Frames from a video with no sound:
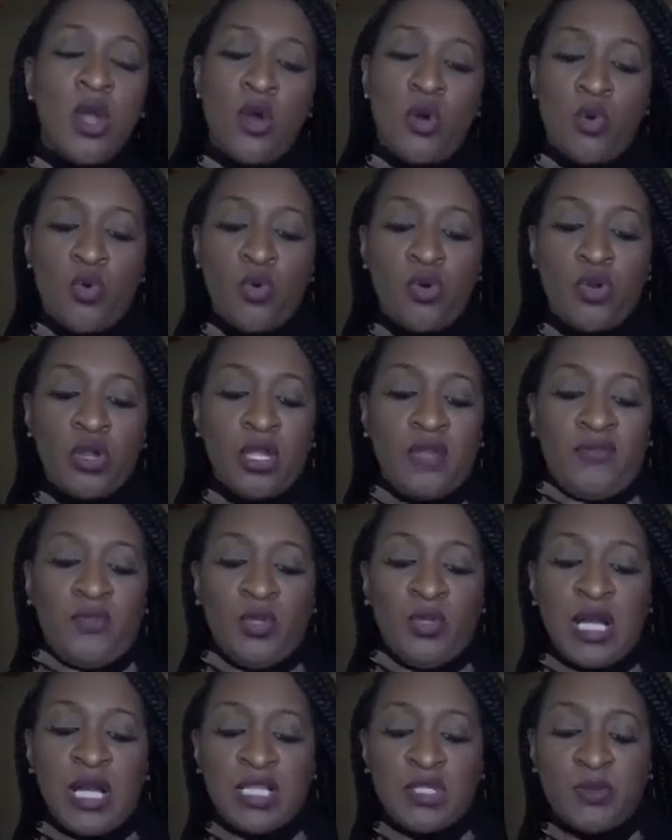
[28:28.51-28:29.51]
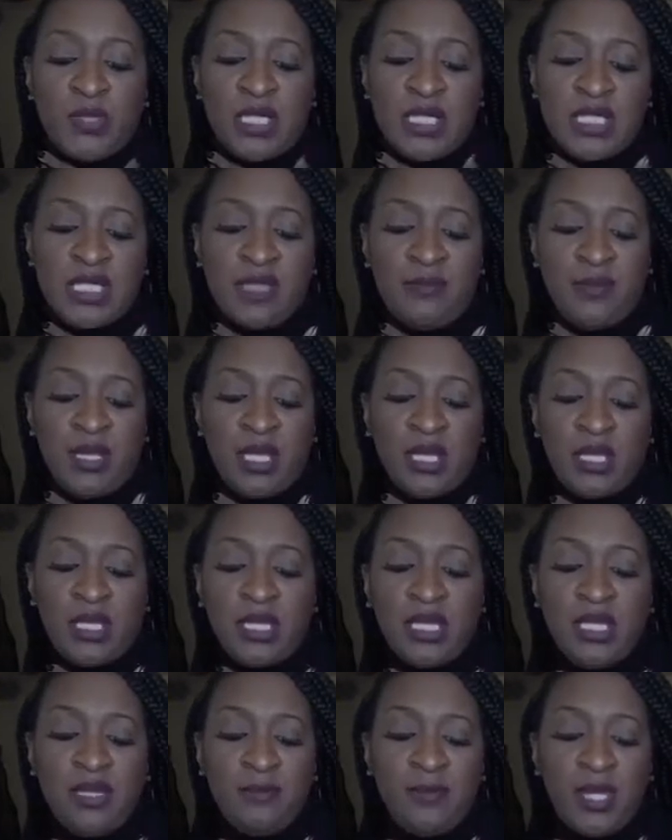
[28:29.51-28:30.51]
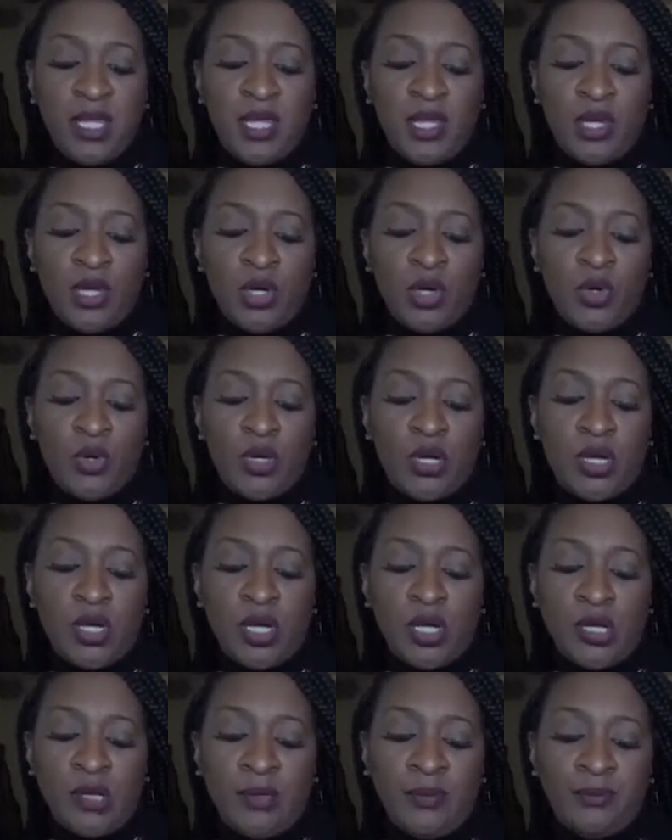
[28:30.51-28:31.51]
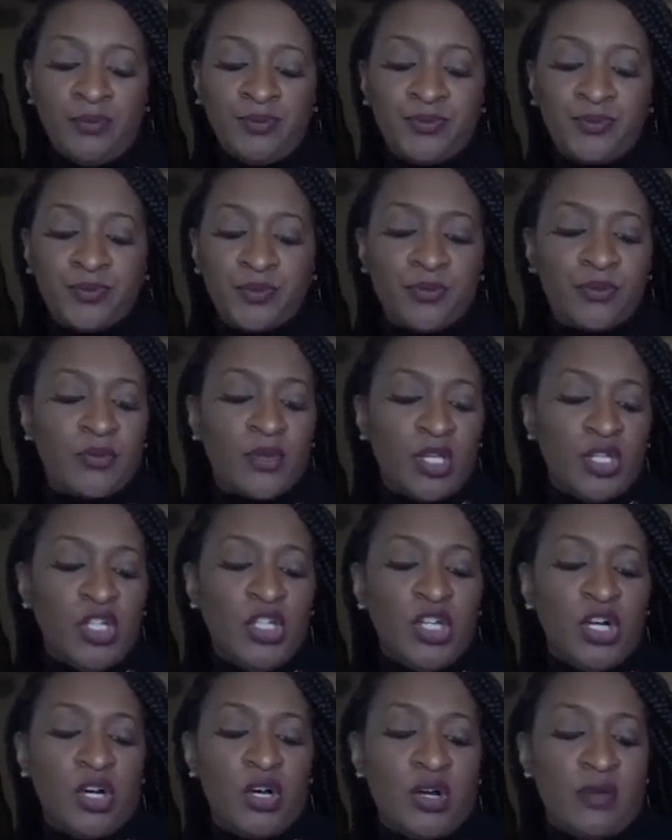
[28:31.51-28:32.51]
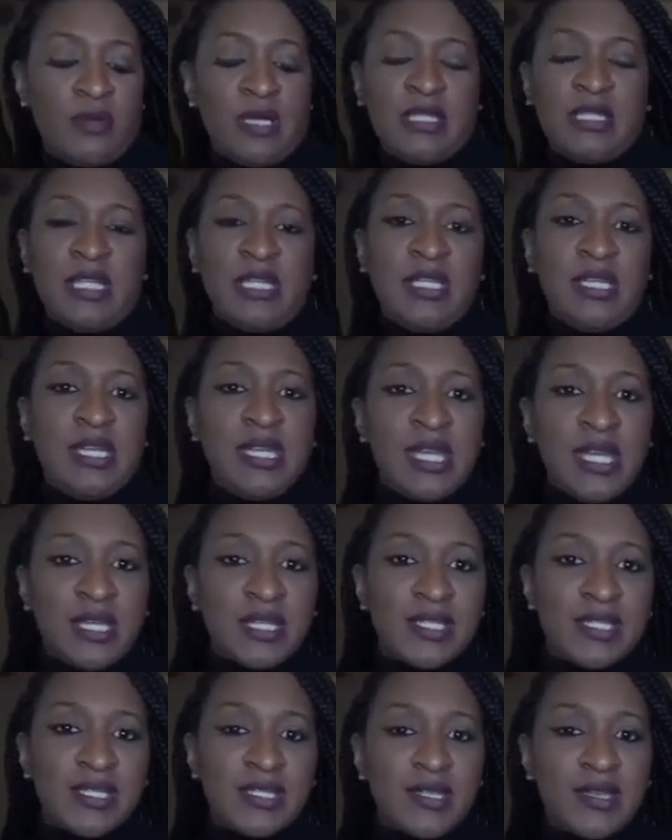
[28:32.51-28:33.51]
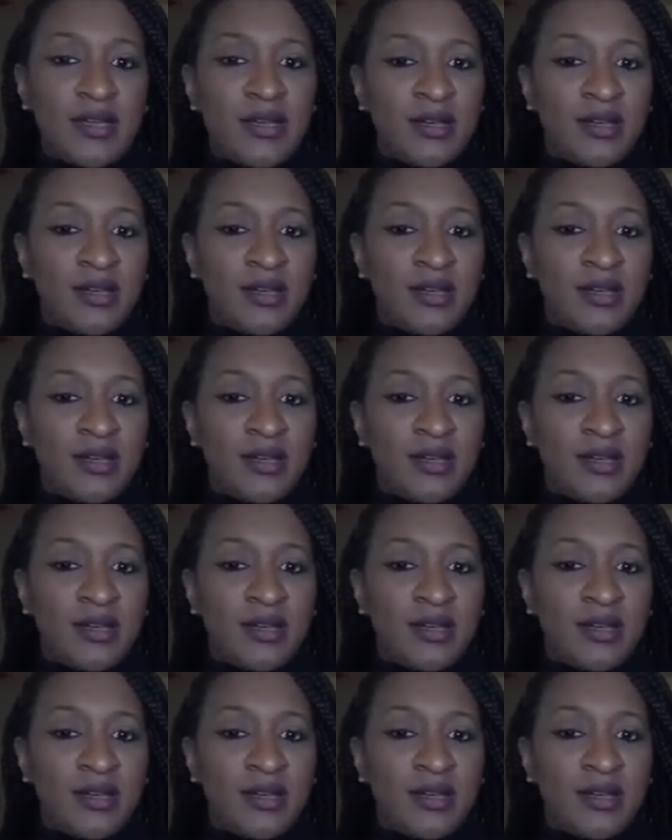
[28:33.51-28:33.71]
Or if you guys want to send me an email, about the next